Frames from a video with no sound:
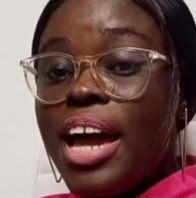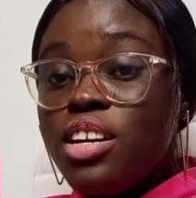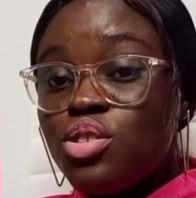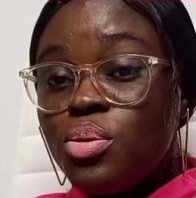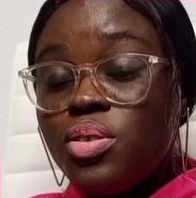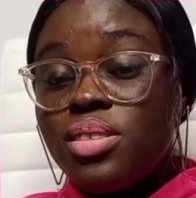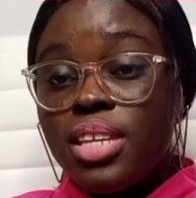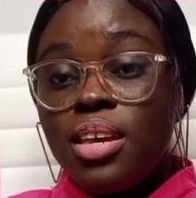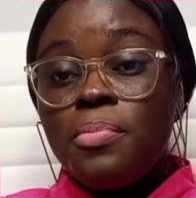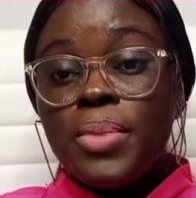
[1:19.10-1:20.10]
Aiyetoro
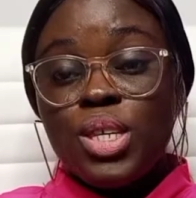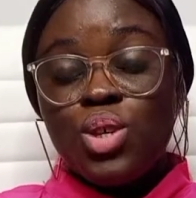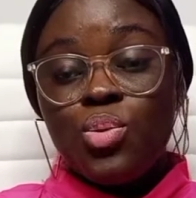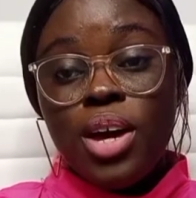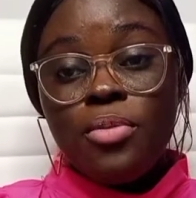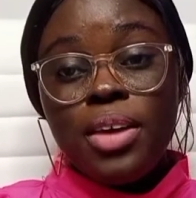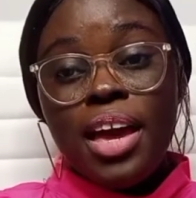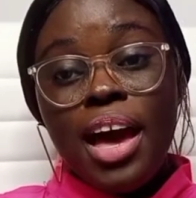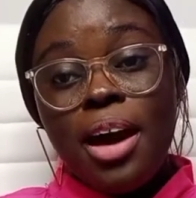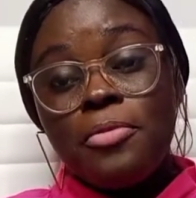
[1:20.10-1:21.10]
scheme is where we
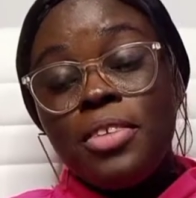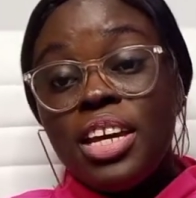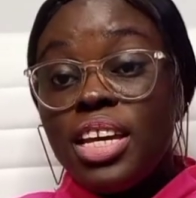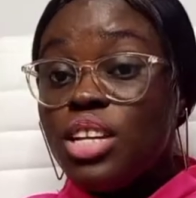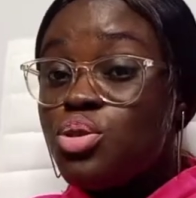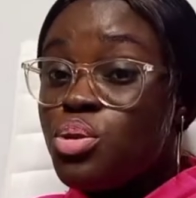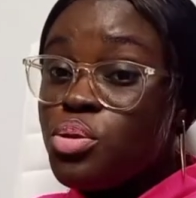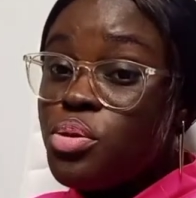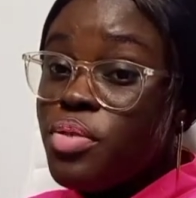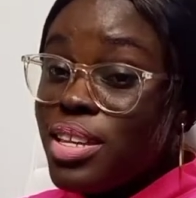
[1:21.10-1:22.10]
have
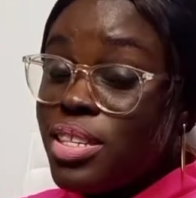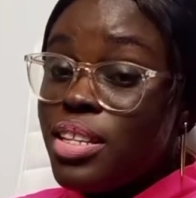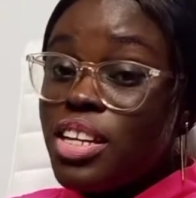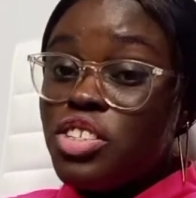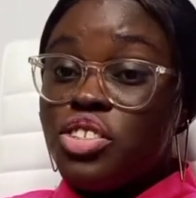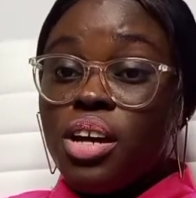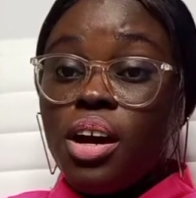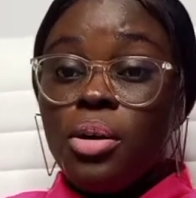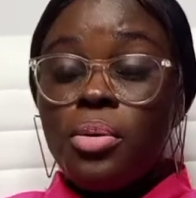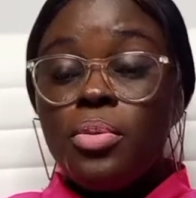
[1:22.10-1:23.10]
Itunu
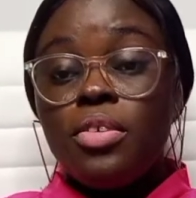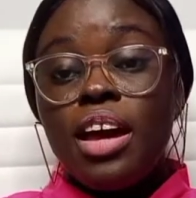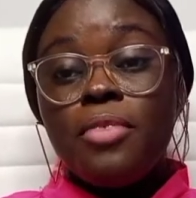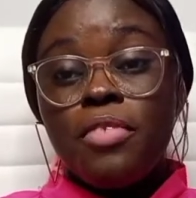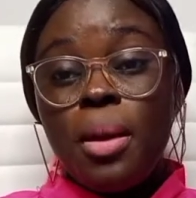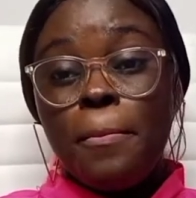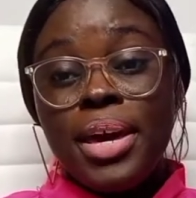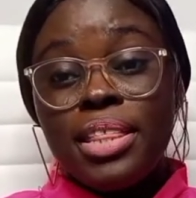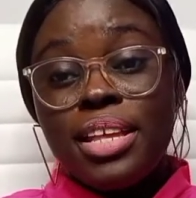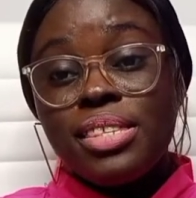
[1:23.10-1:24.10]
Residential, we have
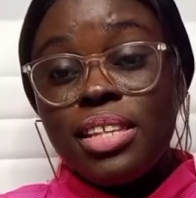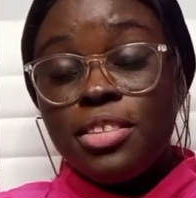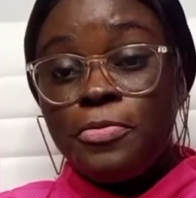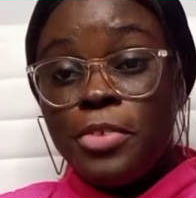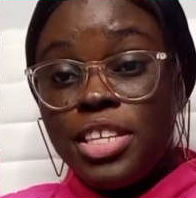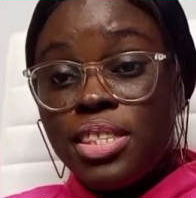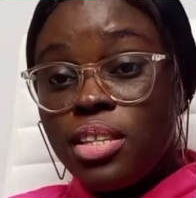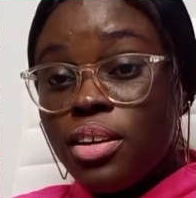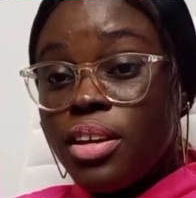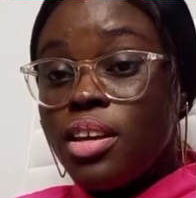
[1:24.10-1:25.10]
Imen Estate Phase
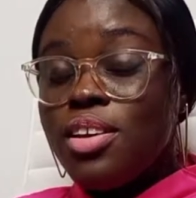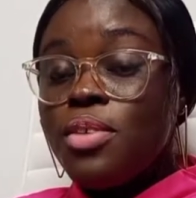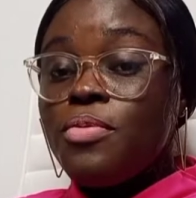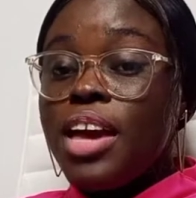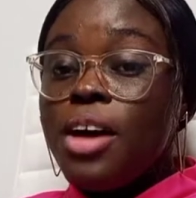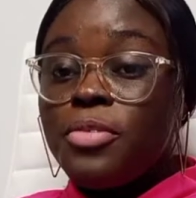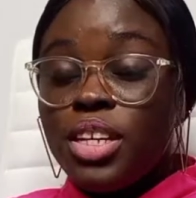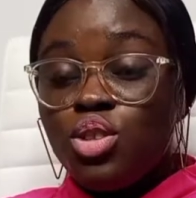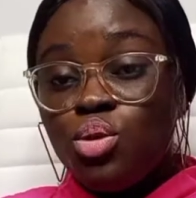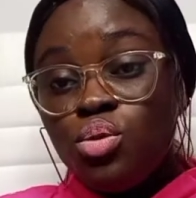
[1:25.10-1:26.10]
3, we have
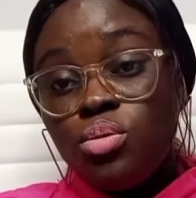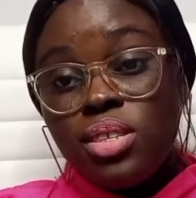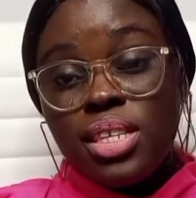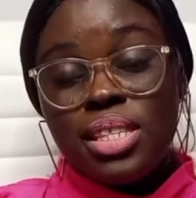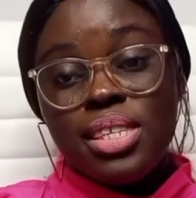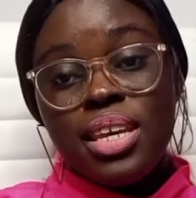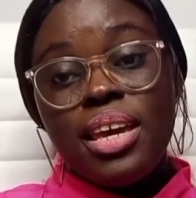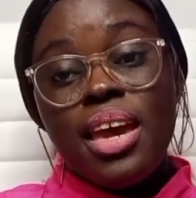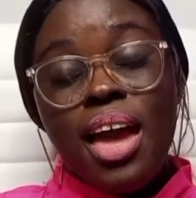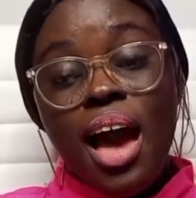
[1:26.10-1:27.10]
Itunu
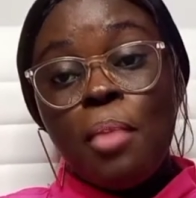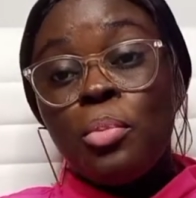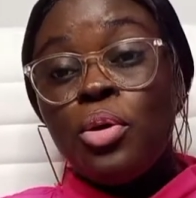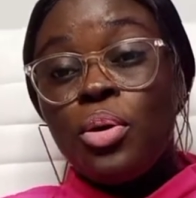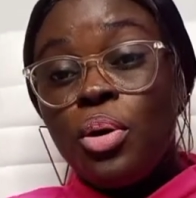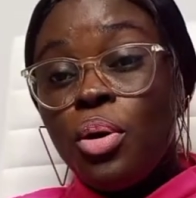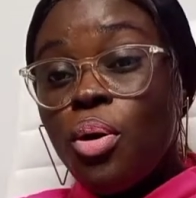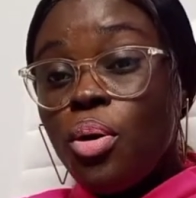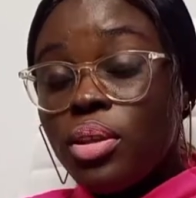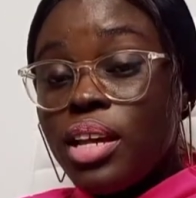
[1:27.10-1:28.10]
City, among
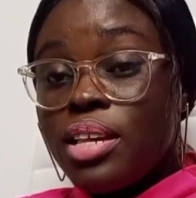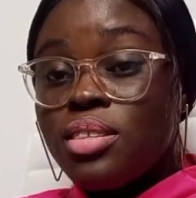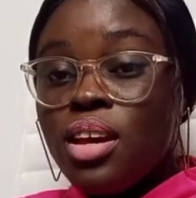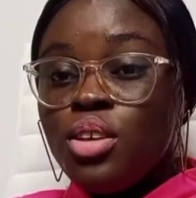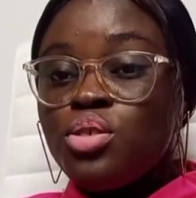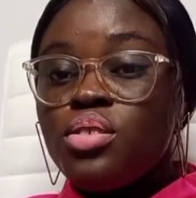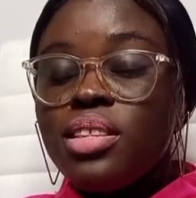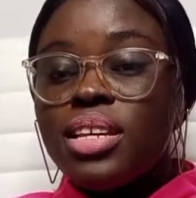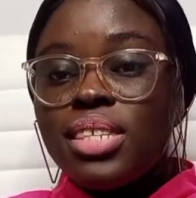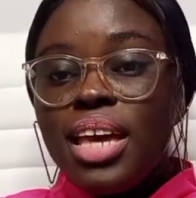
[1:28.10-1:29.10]
others. So
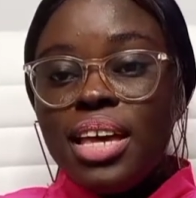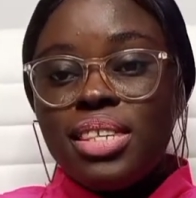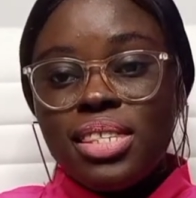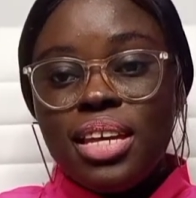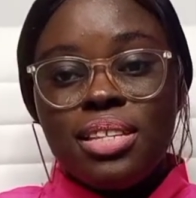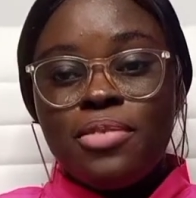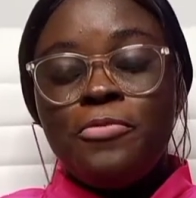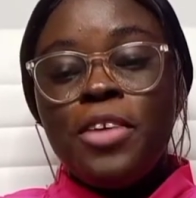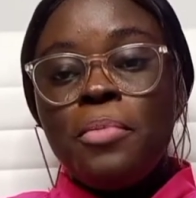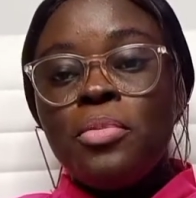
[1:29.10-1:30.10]
this estate,
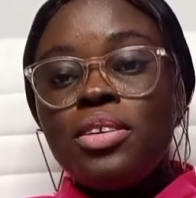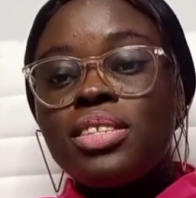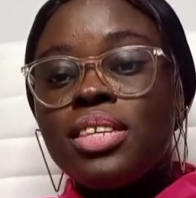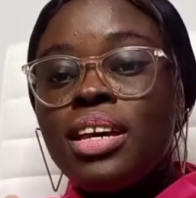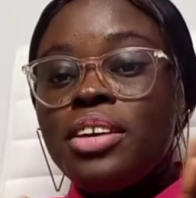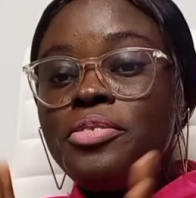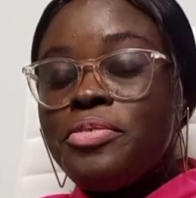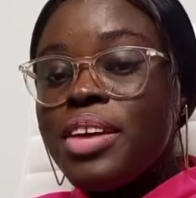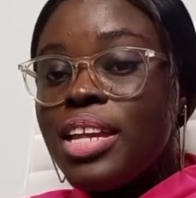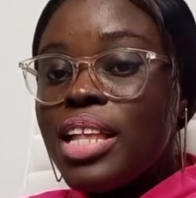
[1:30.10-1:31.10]
Fairmont
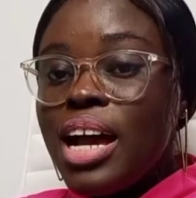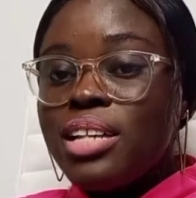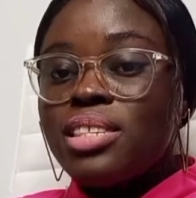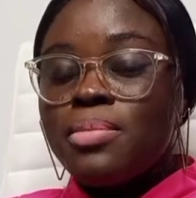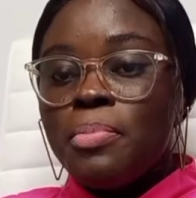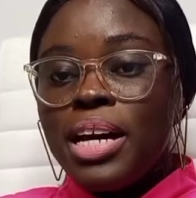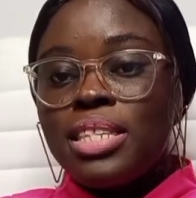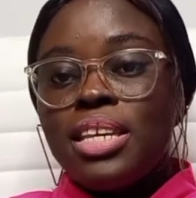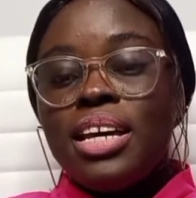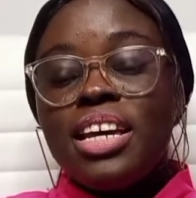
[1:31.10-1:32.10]
Green and
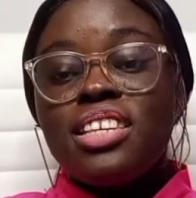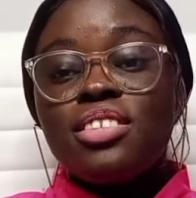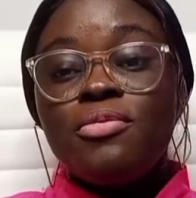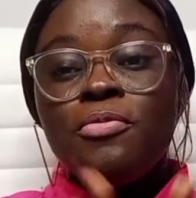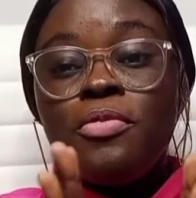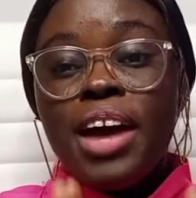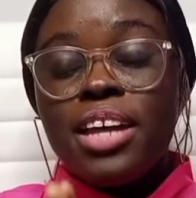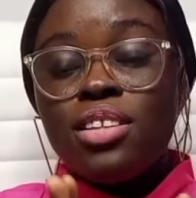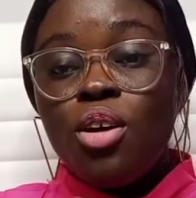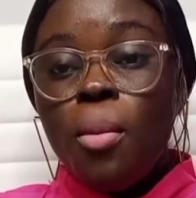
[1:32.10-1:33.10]
Smart, is
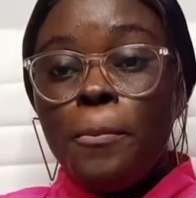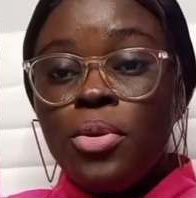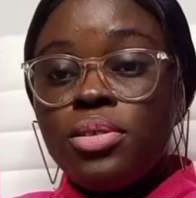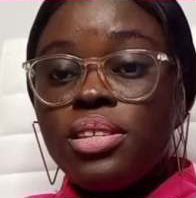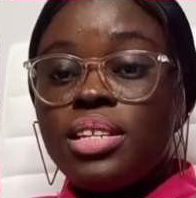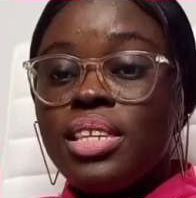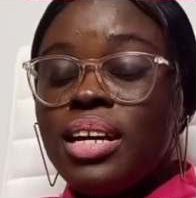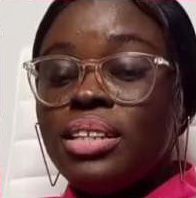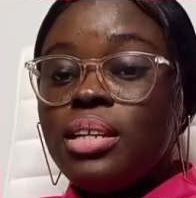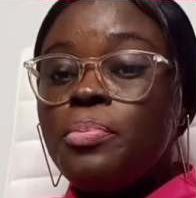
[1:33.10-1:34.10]
right opposite
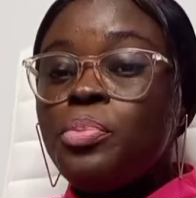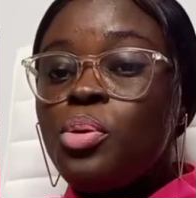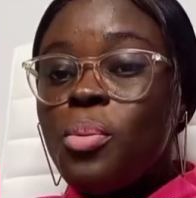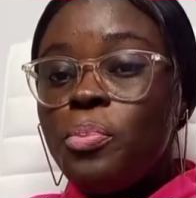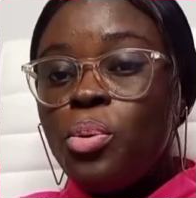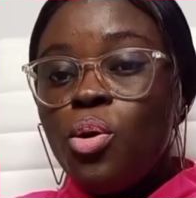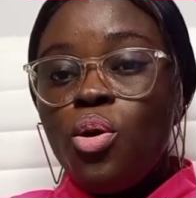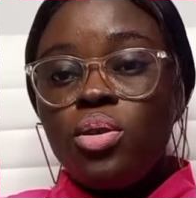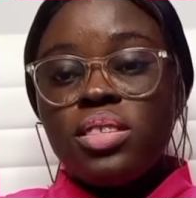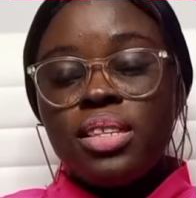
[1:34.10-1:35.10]
the
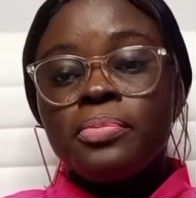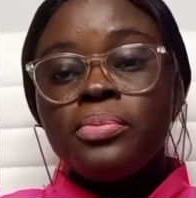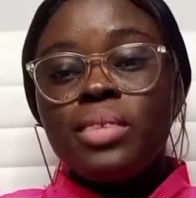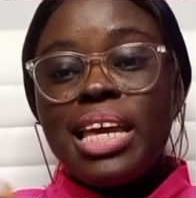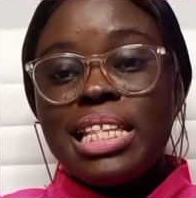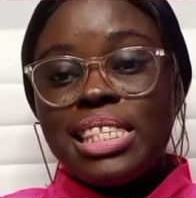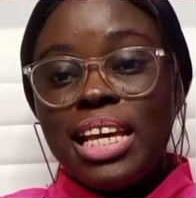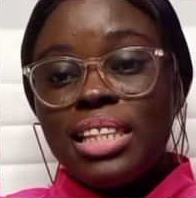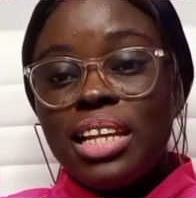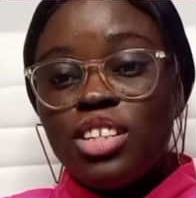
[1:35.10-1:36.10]
proposed
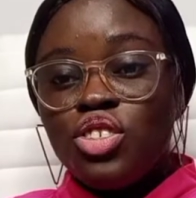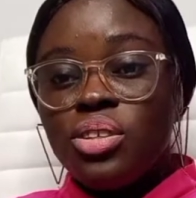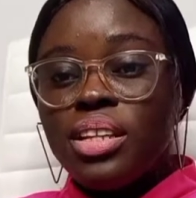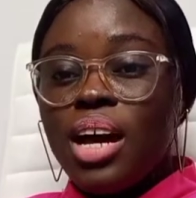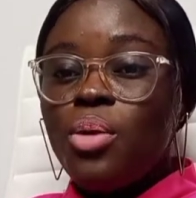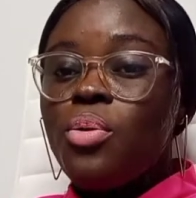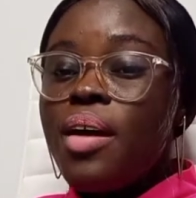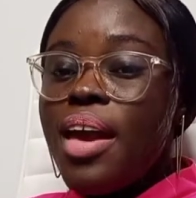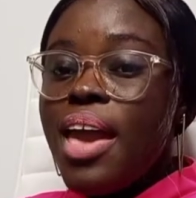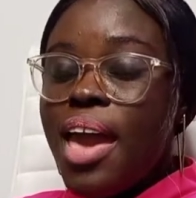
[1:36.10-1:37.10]

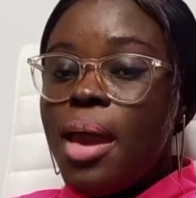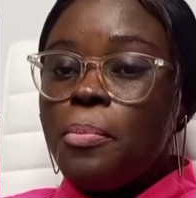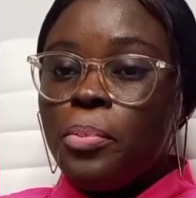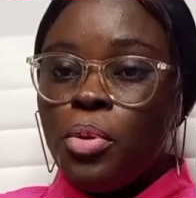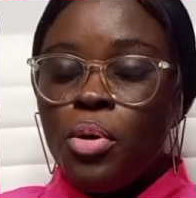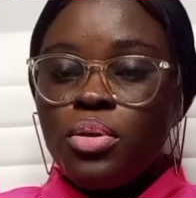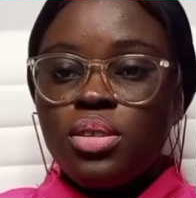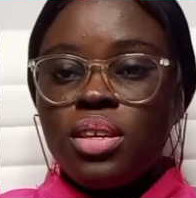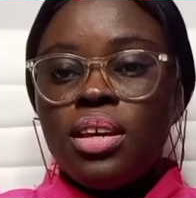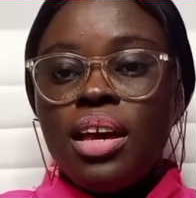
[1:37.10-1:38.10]
international
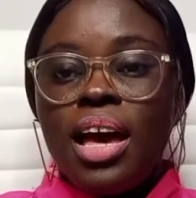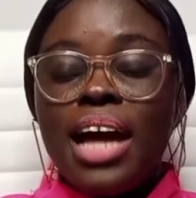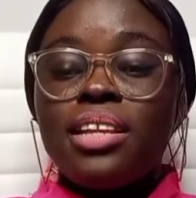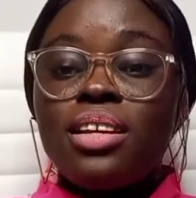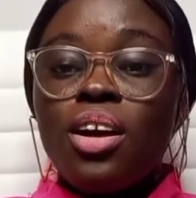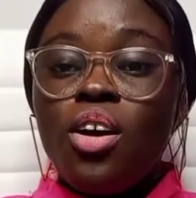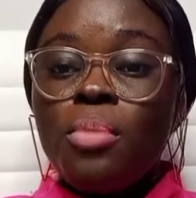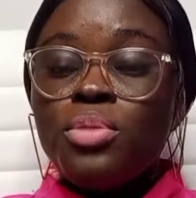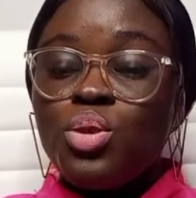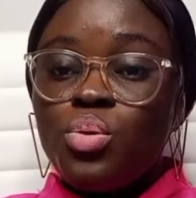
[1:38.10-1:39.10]
airport, and it
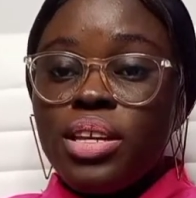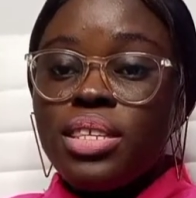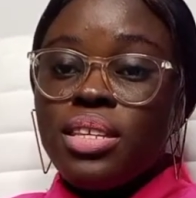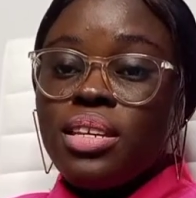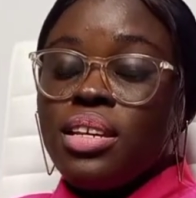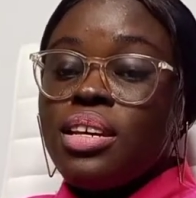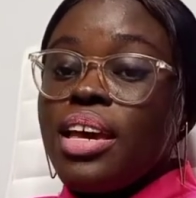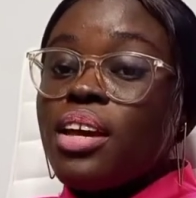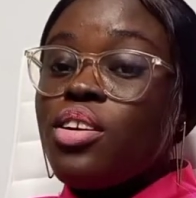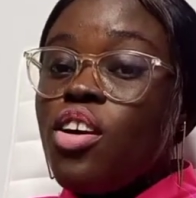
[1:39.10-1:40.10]
comes with
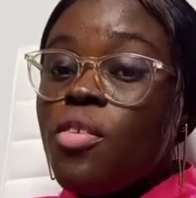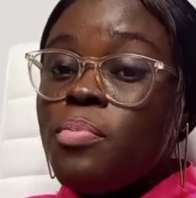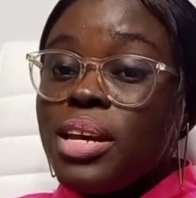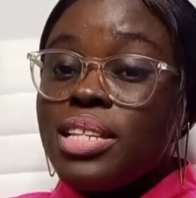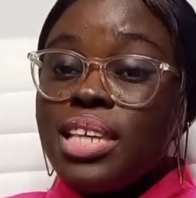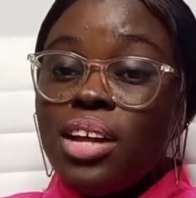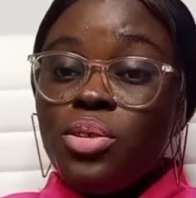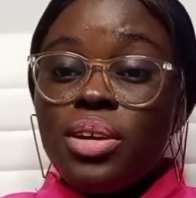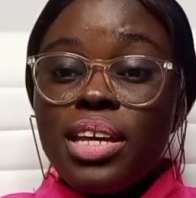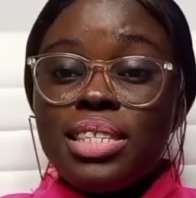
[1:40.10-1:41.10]
a government
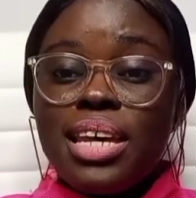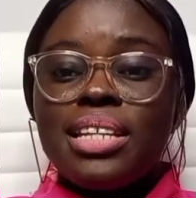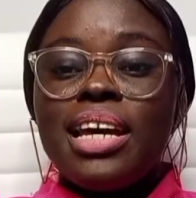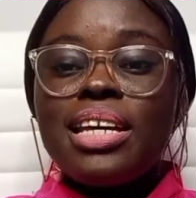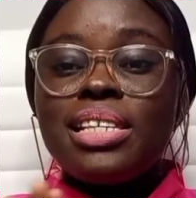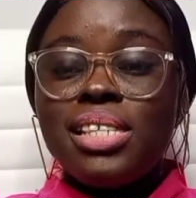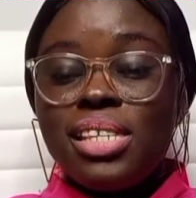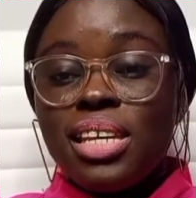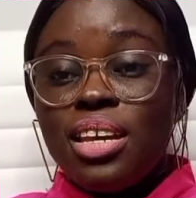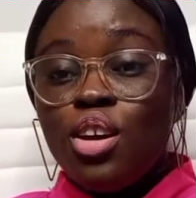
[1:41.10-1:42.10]
allocated
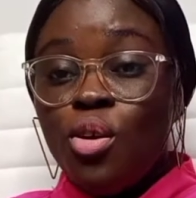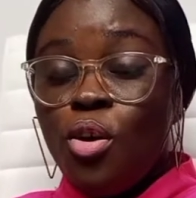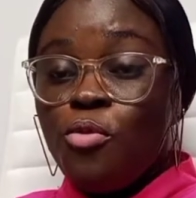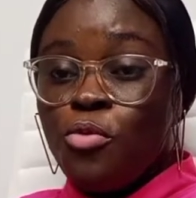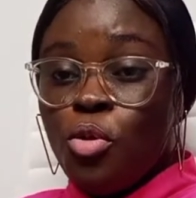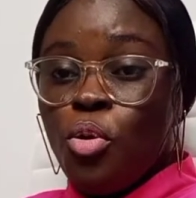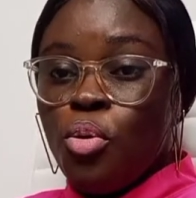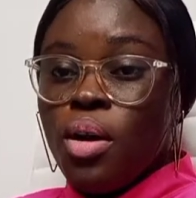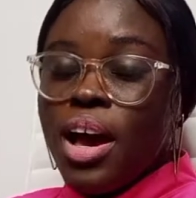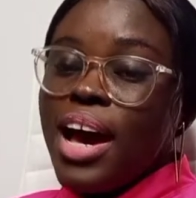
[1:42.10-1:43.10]
C of
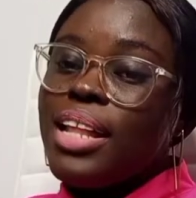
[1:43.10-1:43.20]
O.